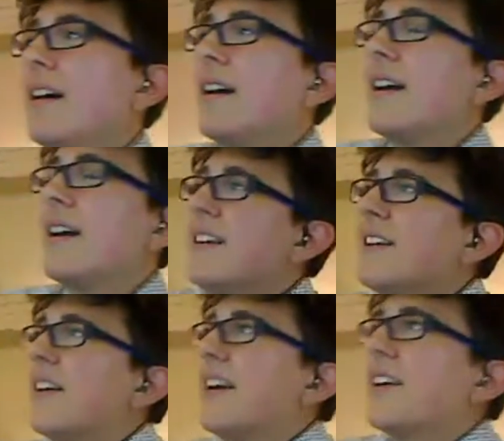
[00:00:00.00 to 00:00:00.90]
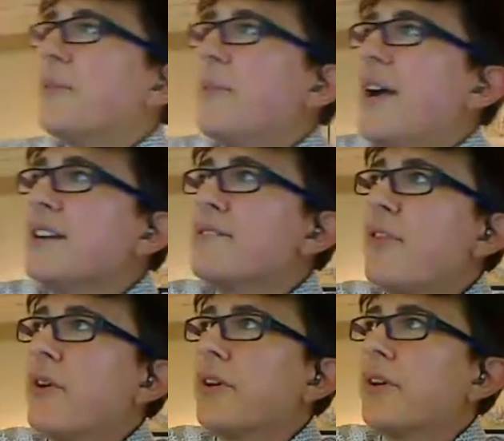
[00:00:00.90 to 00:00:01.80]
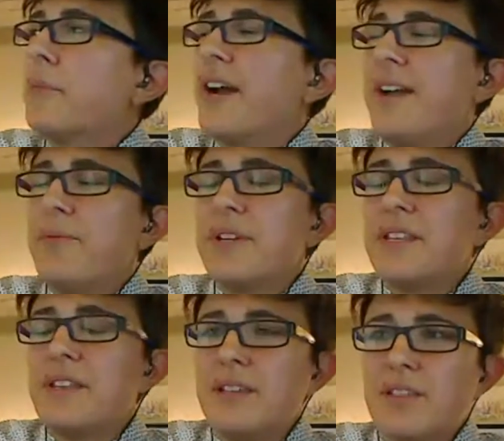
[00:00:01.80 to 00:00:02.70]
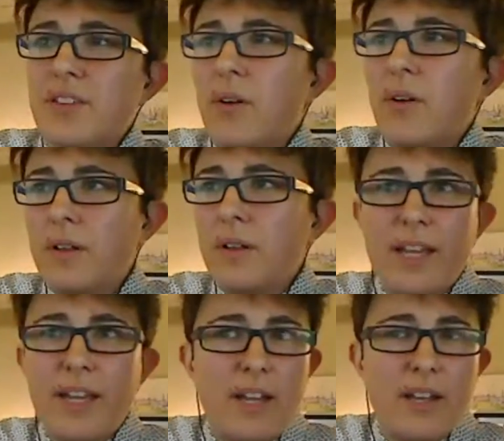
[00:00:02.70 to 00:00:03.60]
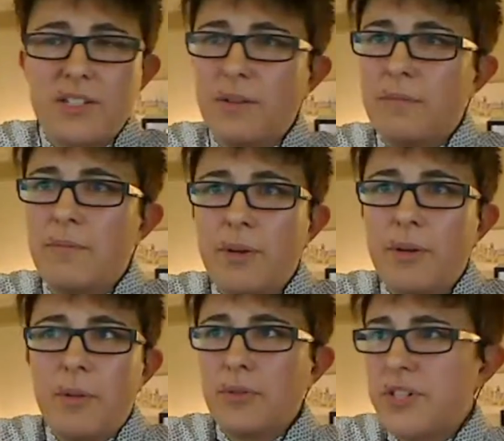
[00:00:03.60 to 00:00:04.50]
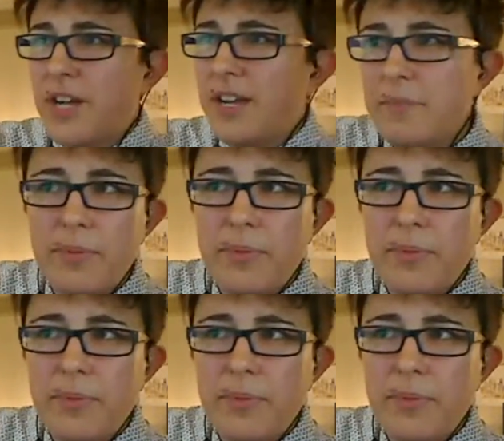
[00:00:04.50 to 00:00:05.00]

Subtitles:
I go back and forth, but I really think the whole like custom post type